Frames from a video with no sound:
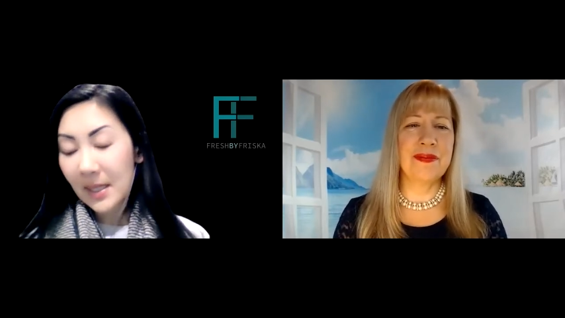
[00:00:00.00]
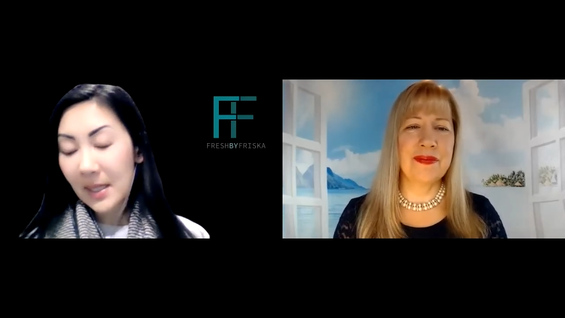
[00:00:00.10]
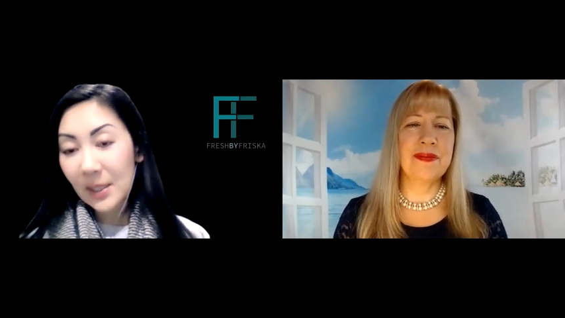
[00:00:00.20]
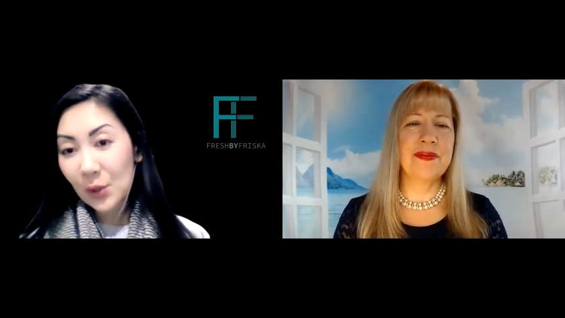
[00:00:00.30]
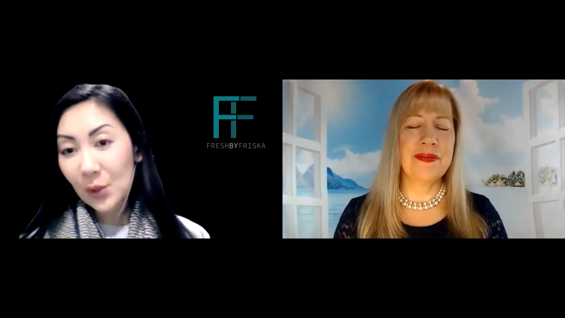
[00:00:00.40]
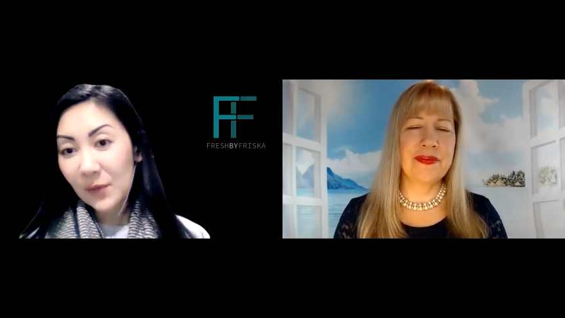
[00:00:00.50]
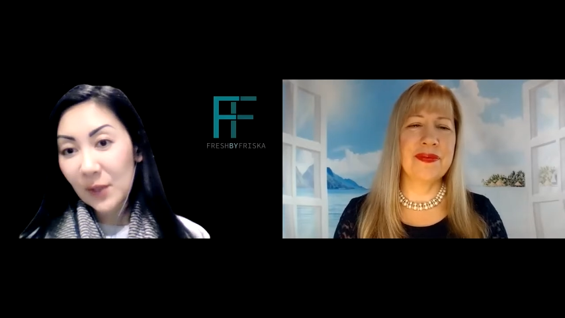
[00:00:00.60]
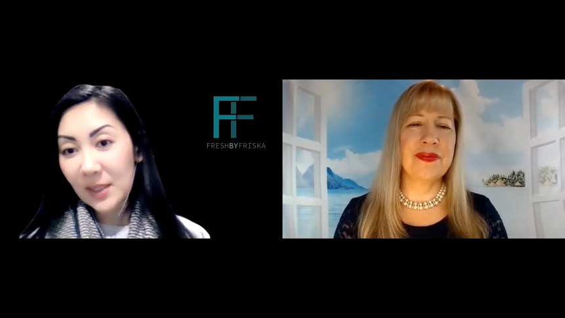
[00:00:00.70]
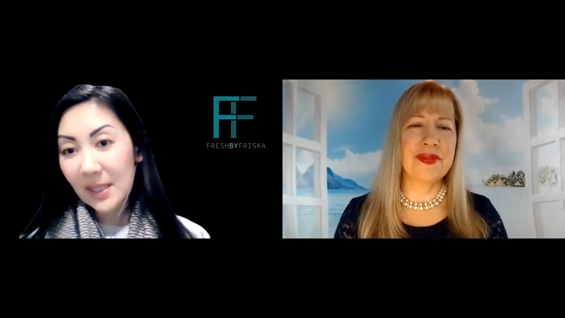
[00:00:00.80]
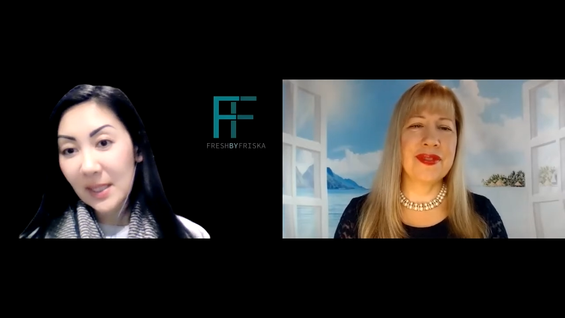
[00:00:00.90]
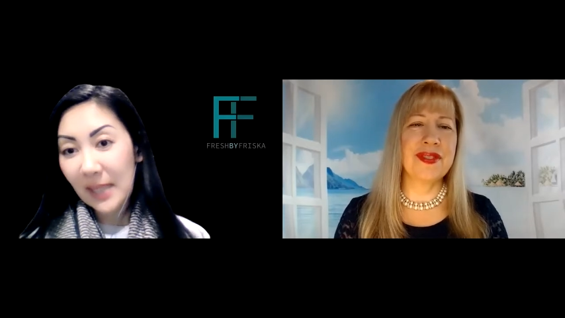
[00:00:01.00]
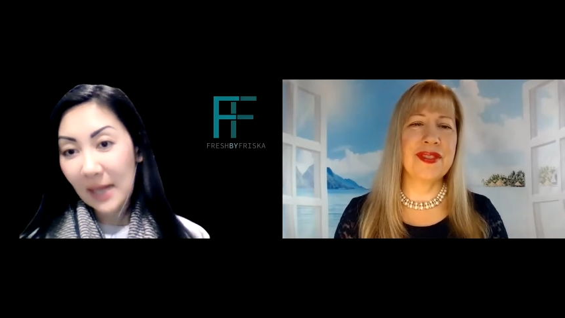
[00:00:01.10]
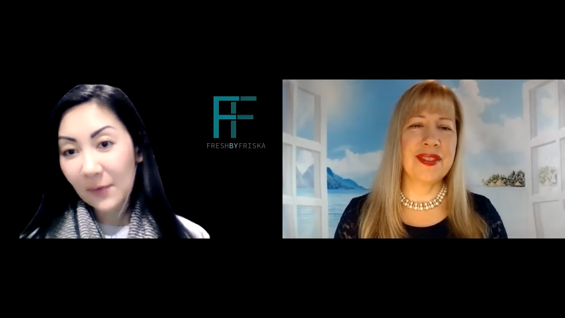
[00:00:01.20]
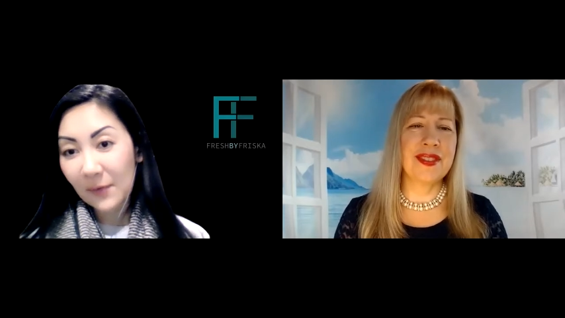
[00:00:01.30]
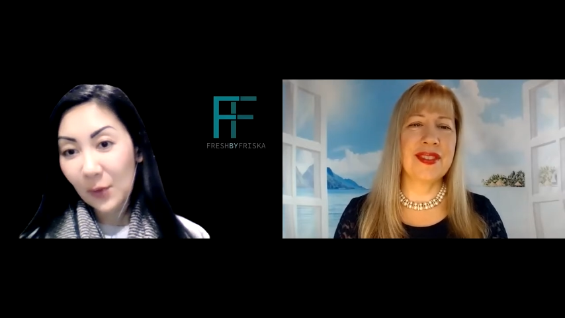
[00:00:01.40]
Speaker 1: then university in
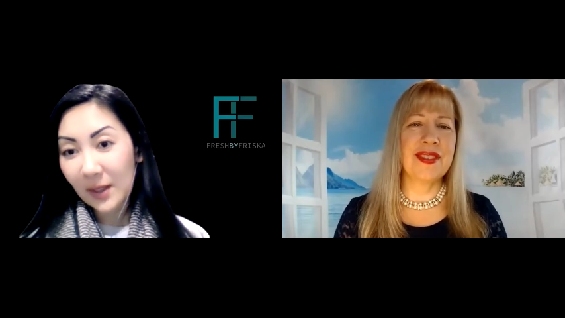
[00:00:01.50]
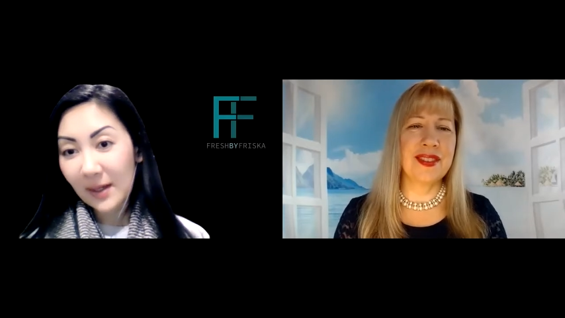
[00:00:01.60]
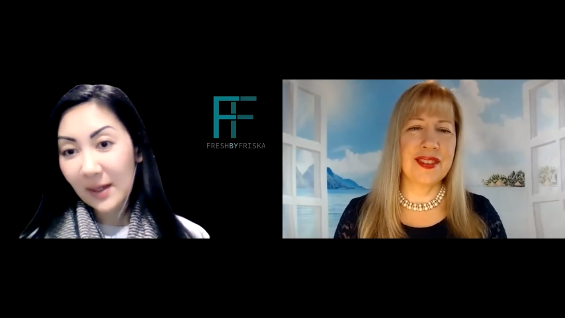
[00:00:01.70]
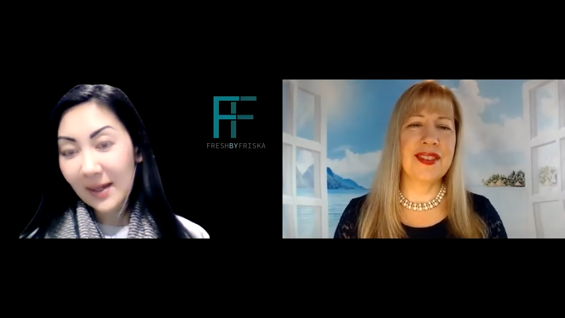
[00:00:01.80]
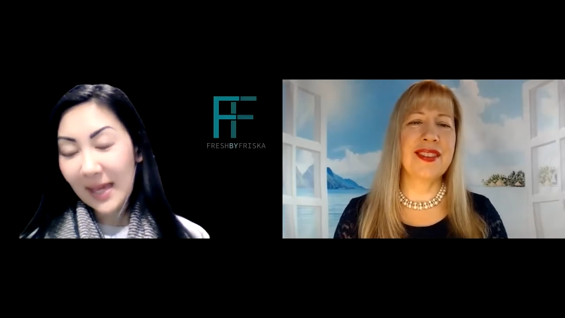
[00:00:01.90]
California,